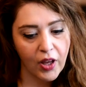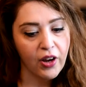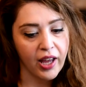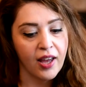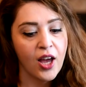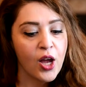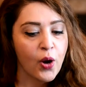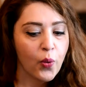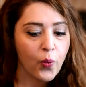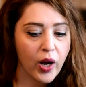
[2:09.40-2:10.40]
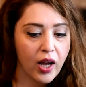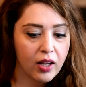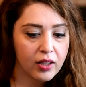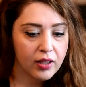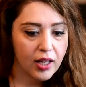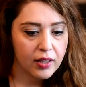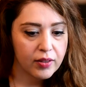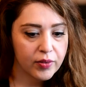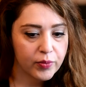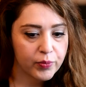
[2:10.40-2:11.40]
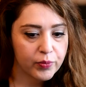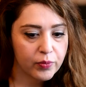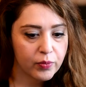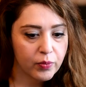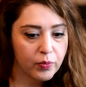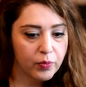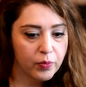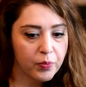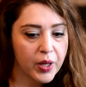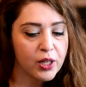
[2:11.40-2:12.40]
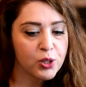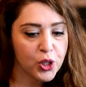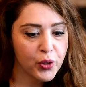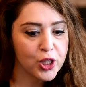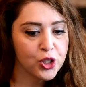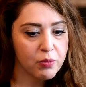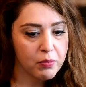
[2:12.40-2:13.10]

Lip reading: Okay. Well, being Jewish to